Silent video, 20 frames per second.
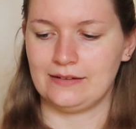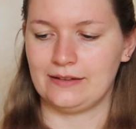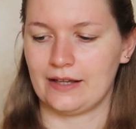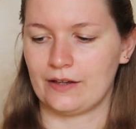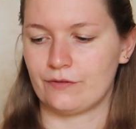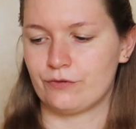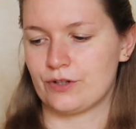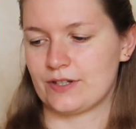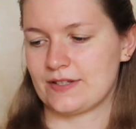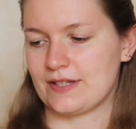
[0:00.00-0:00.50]

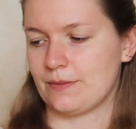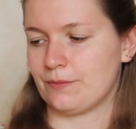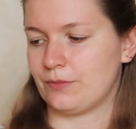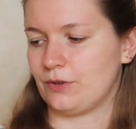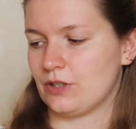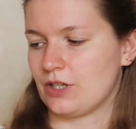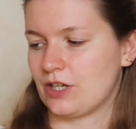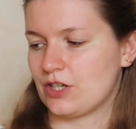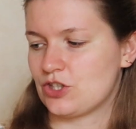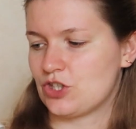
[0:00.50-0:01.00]
like for
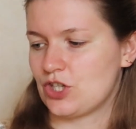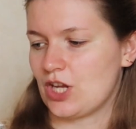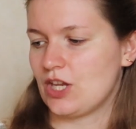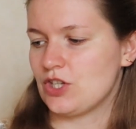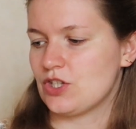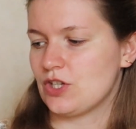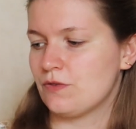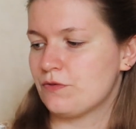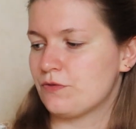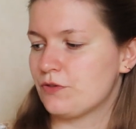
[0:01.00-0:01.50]
example,
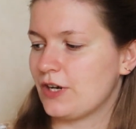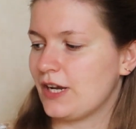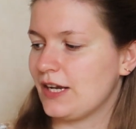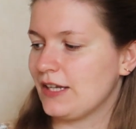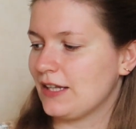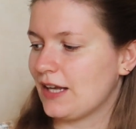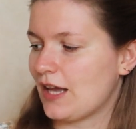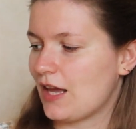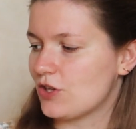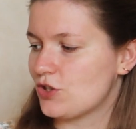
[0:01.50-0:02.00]
exchanging
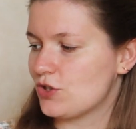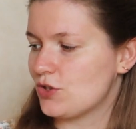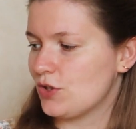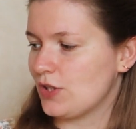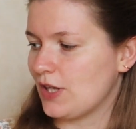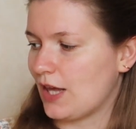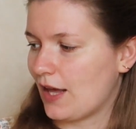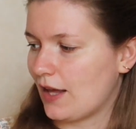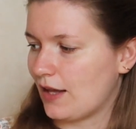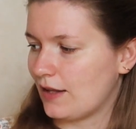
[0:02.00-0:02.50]
foreign cash to
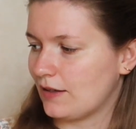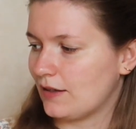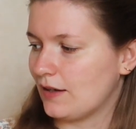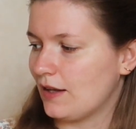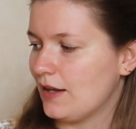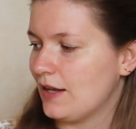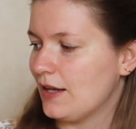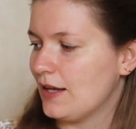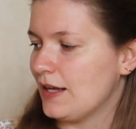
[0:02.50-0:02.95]
yen,